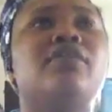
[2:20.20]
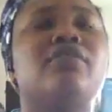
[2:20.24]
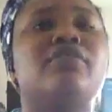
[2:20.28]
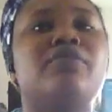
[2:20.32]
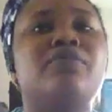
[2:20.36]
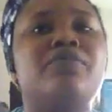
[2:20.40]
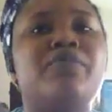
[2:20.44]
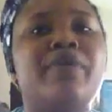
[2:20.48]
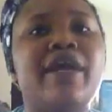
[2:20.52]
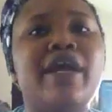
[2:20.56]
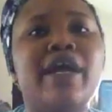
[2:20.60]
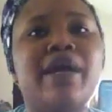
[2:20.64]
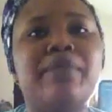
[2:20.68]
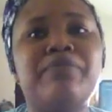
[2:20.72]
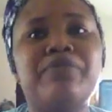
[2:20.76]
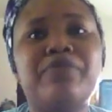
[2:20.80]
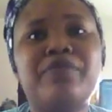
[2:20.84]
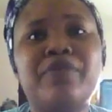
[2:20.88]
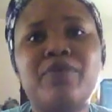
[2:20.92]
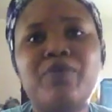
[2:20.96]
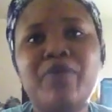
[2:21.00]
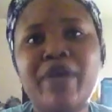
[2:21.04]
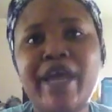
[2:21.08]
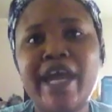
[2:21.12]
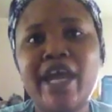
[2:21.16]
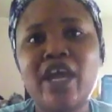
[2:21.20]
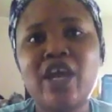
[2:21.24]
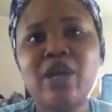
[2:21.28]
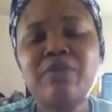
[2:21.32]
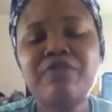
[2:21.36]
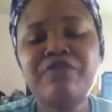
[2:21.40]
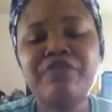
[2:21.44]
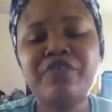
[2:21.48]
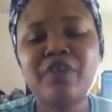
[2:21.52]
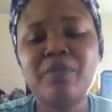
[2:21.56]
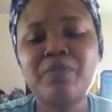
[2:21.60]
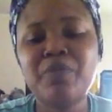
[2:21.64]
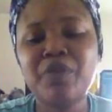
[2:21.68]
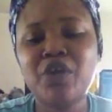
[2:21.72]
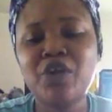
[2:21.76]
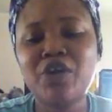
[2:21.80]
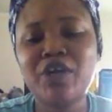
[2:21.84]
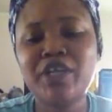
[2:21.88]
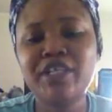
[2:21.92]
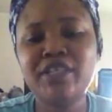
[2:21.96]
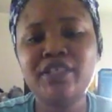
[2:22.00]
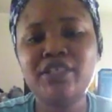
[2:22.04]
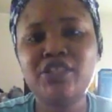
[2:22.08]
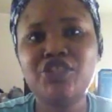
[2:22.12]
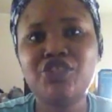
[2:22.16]
Where I come from, we call
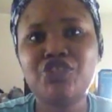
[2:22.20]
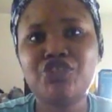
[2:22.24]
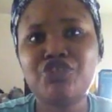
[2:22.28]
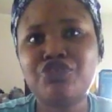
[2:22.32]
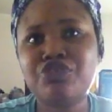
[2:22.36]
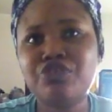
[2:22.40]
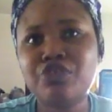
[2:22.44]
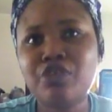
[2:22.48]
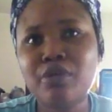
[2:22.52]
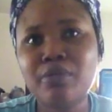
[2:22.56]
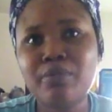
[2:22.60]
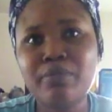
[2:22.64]
it straw